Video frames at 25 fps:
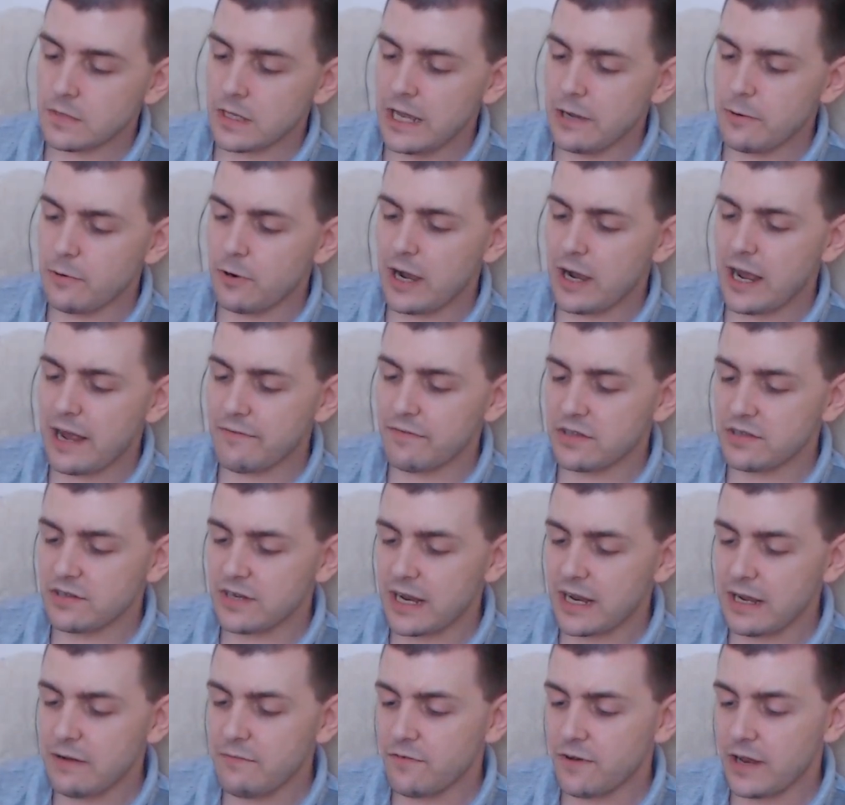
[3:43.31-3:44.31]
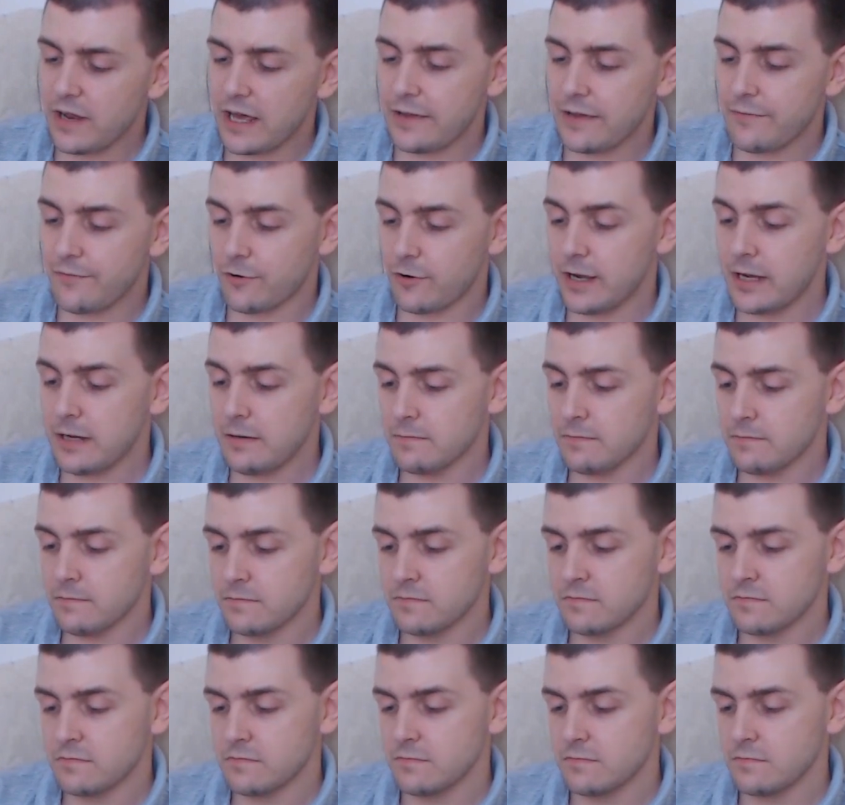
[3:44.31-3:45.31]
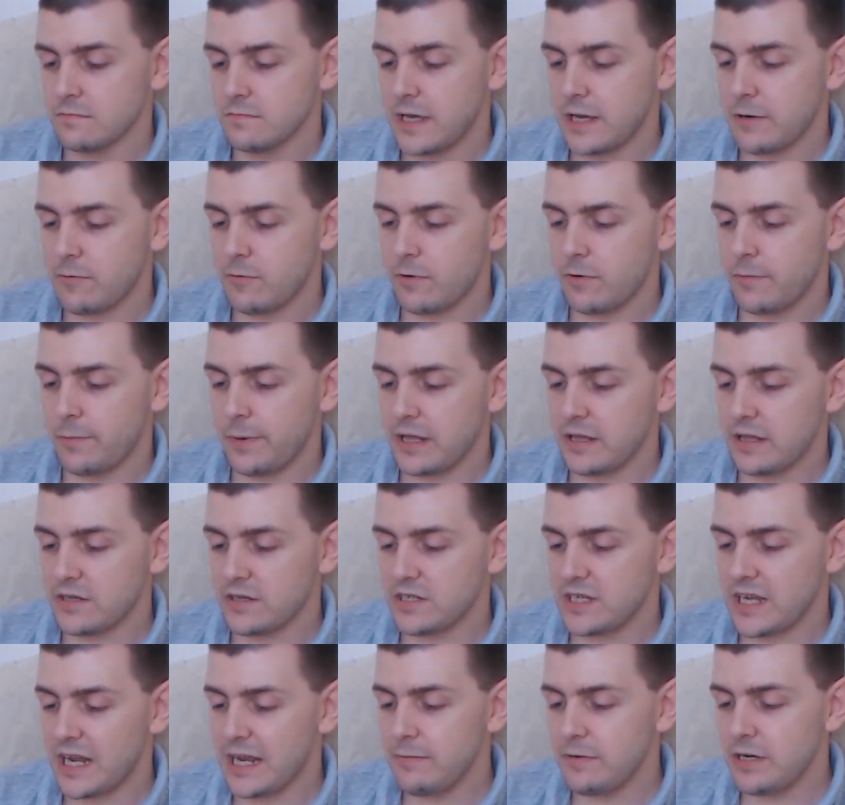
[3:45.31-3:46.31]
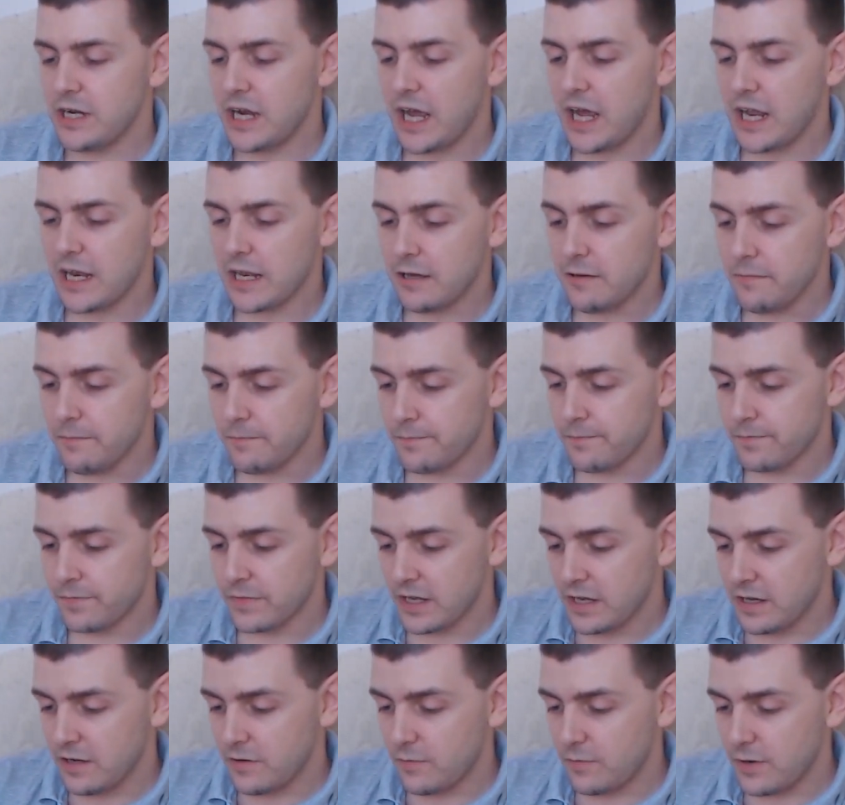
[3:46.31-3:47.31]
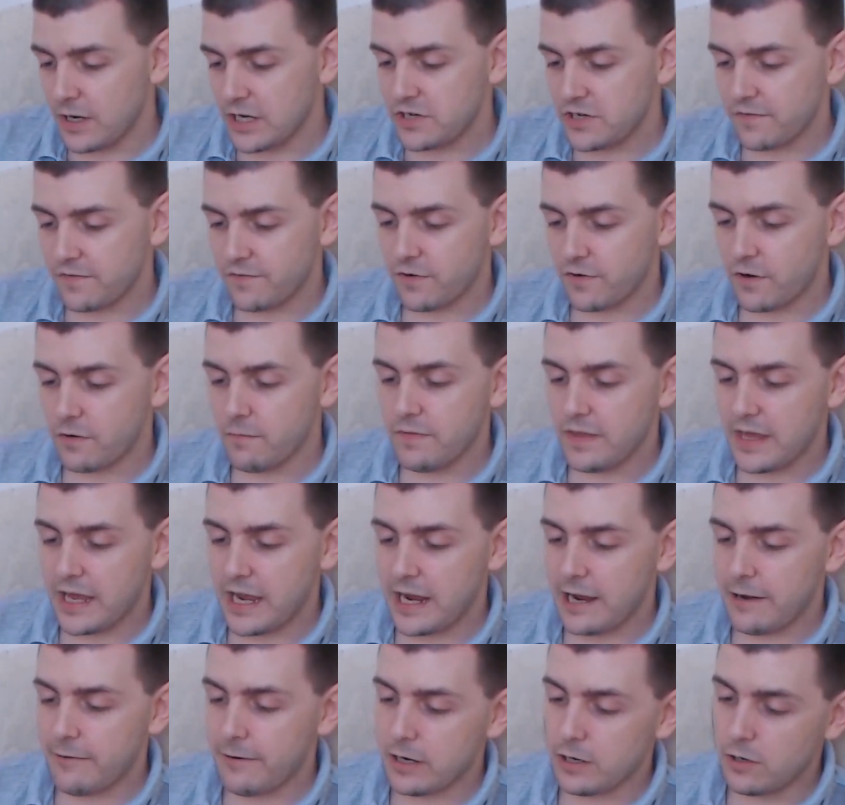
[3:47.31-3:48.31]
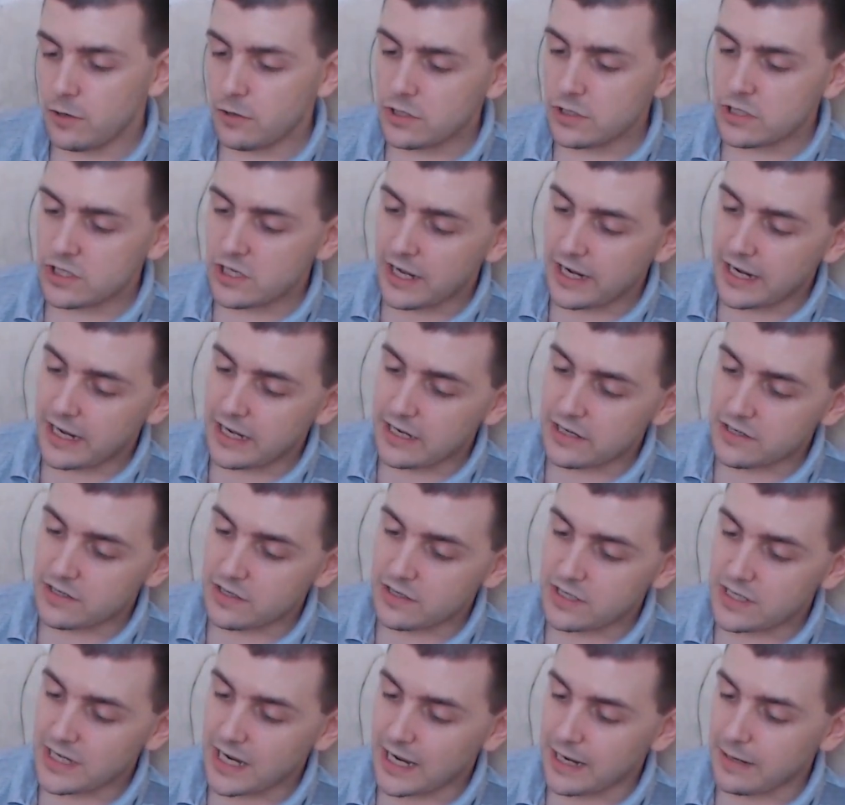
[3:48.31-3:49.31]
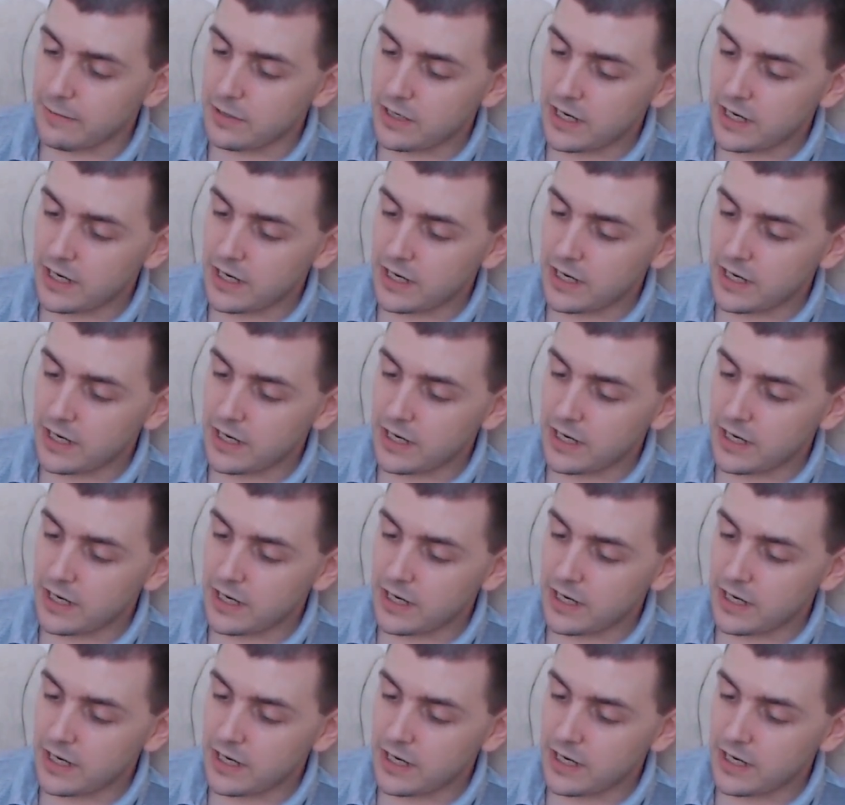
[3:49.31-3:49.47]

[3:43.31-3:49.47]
It will have the same flavouring, it will be the same colour, which from there it looks like it's the same